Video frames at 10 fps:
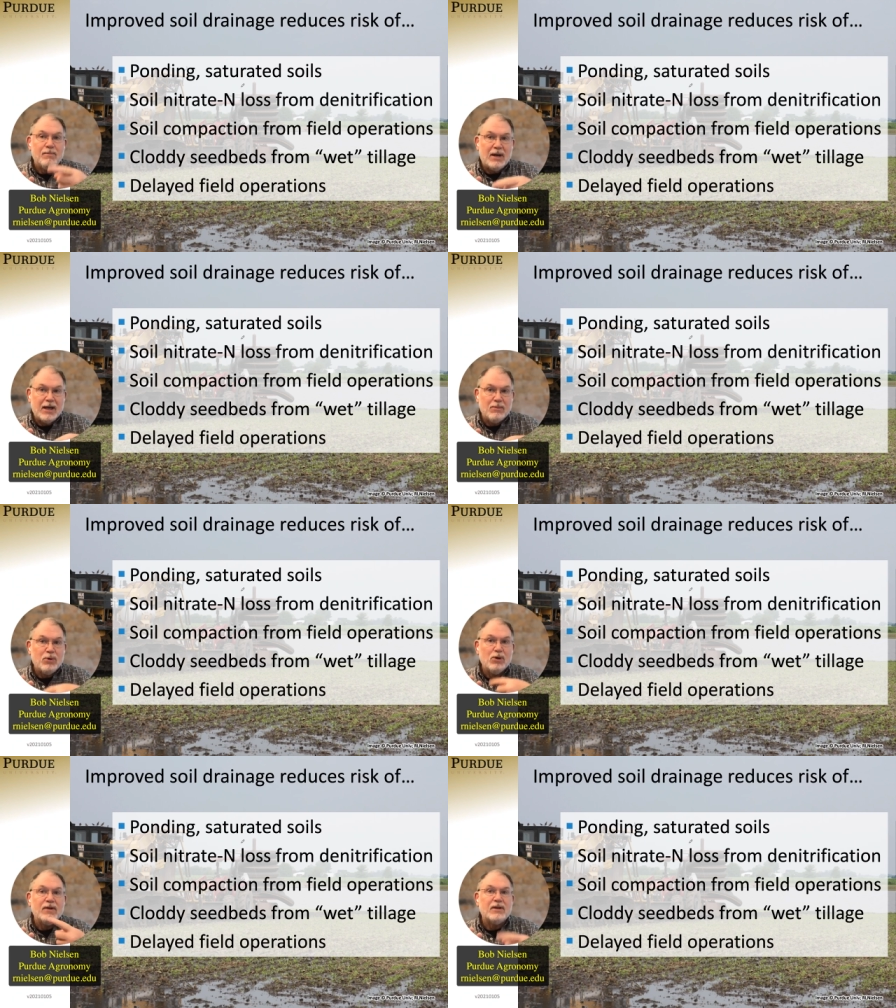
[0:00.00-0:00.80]
by
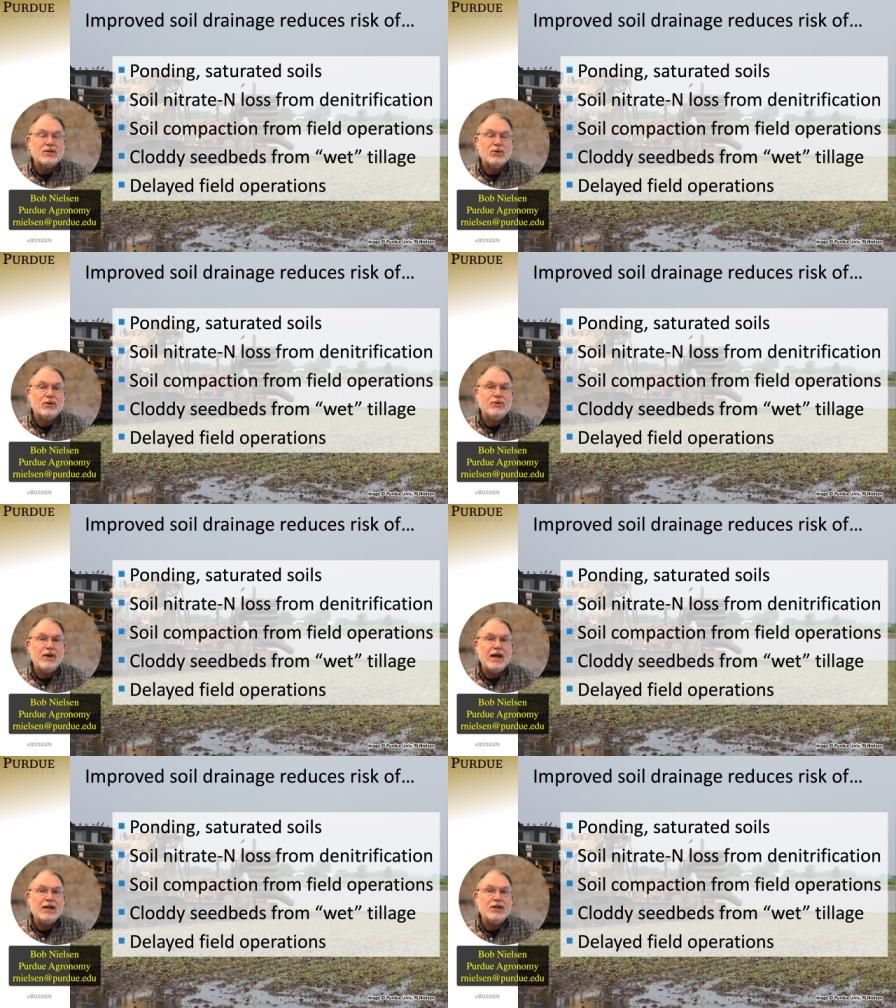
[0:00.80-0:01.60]
improving the soil
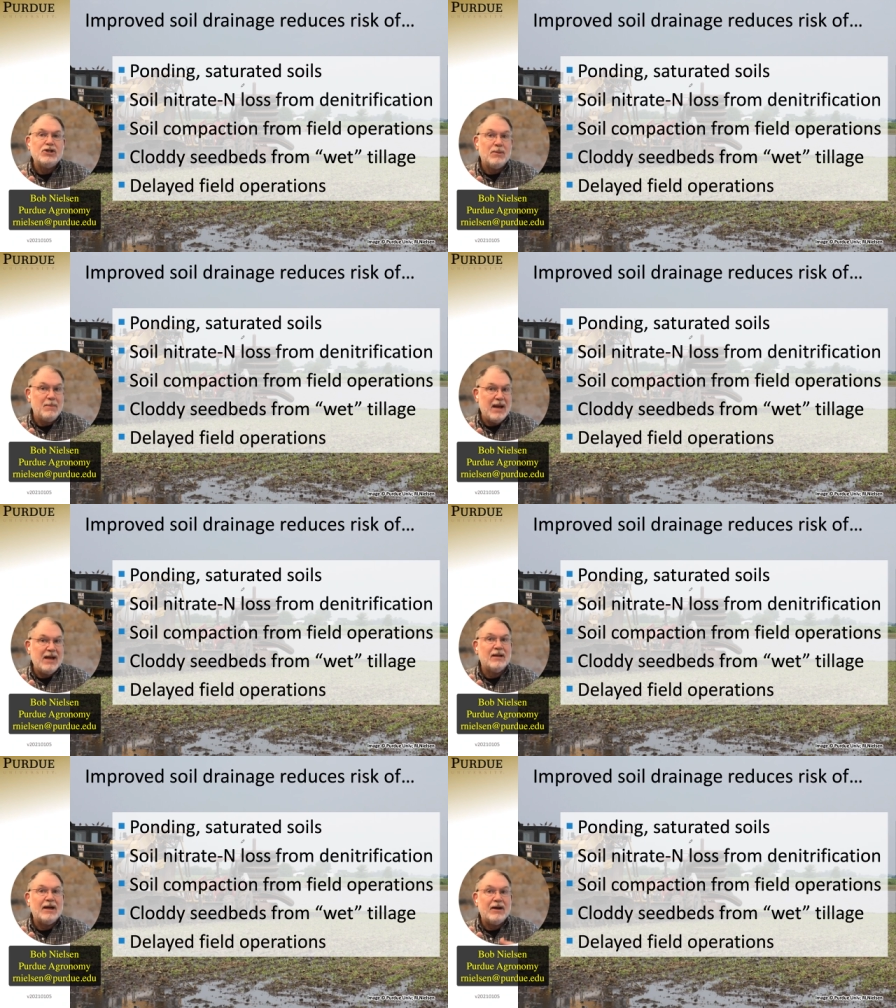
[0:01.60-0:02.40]
drainage, it may
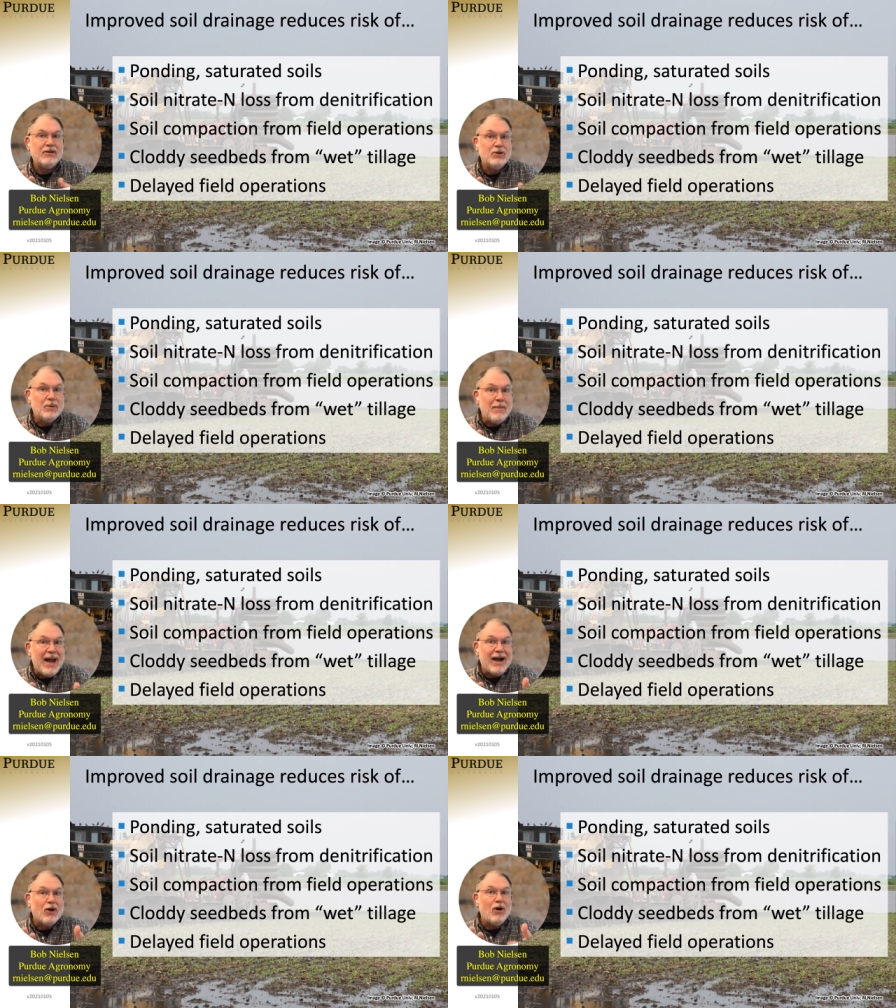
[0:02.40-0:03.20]
allow you to
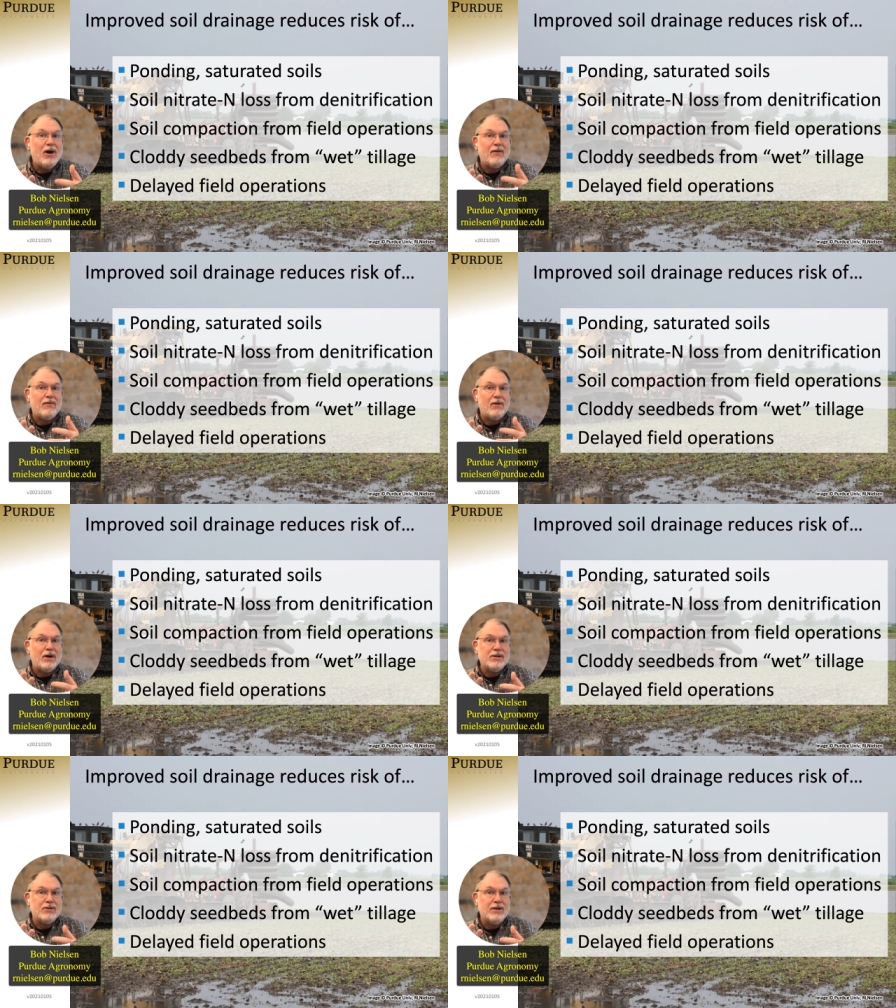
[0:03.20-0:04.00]
back off
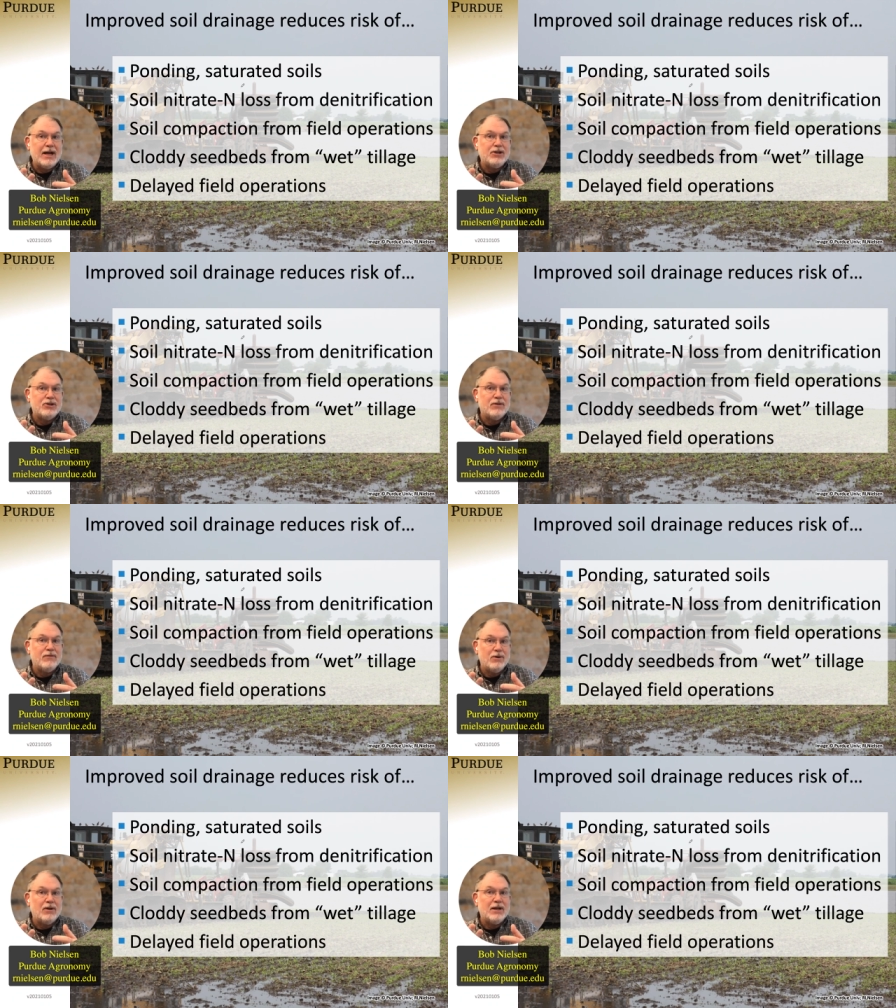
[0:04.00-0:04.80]
on your nitrogen
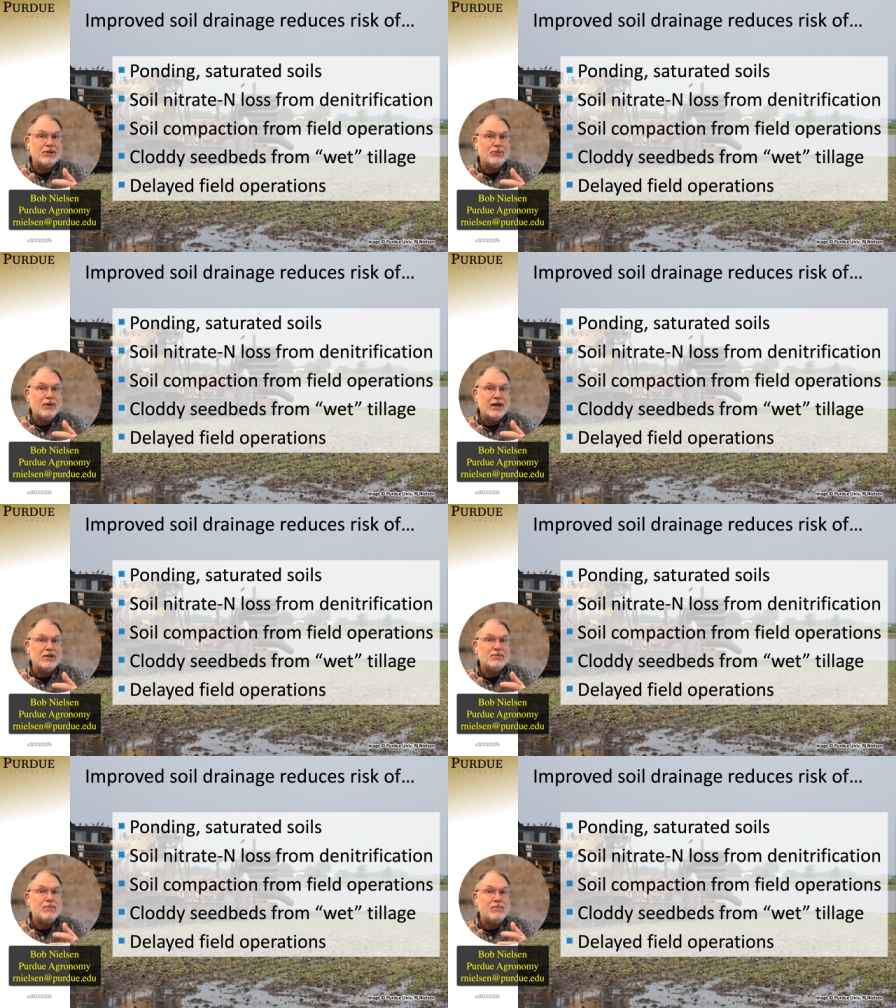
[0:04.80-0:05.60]
fertilizer rates